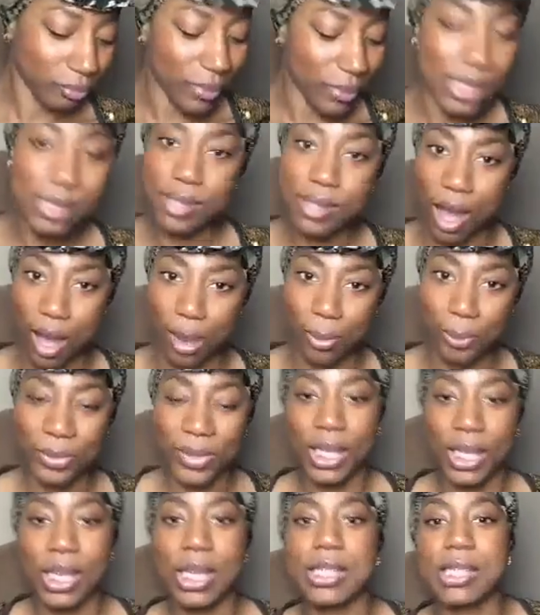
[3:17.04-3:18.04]
So,
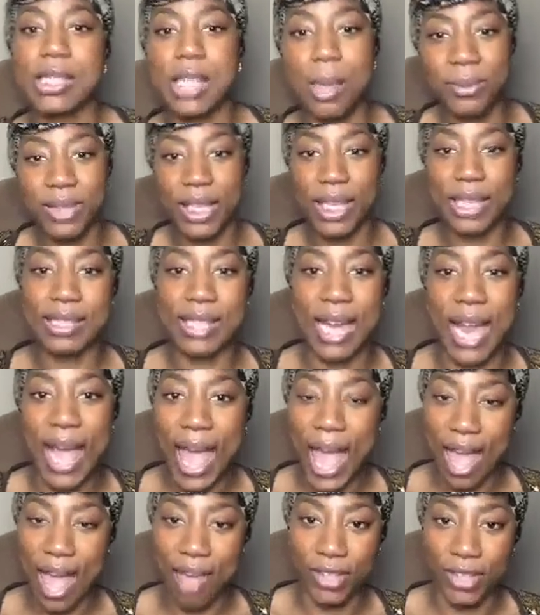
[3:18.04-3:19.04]
some things that I
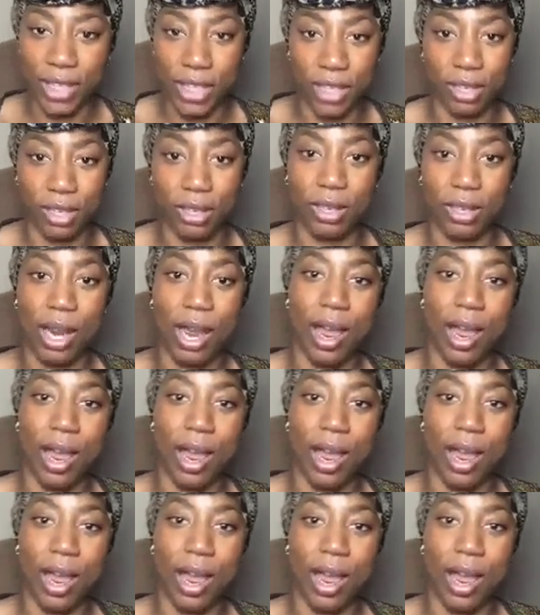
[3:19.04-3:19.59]
have here.